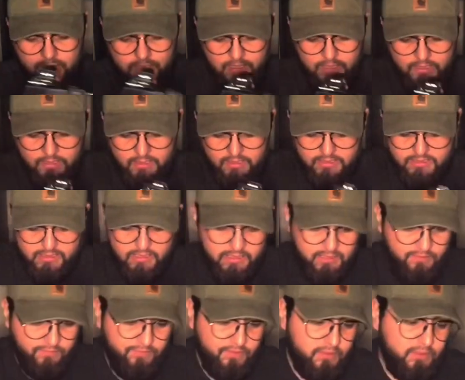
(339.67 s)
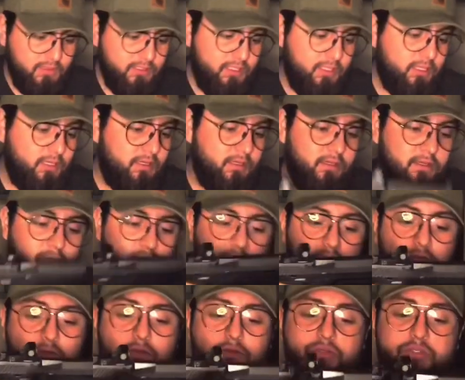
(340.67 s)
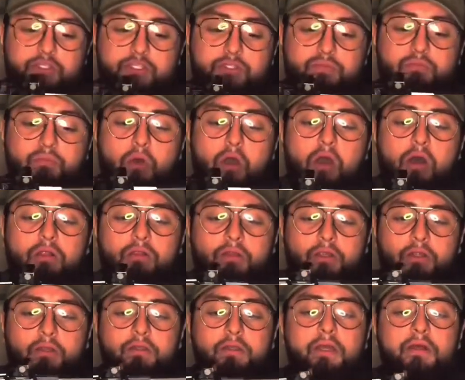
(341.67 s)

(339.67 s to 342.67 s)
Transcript: it is significantly smaller.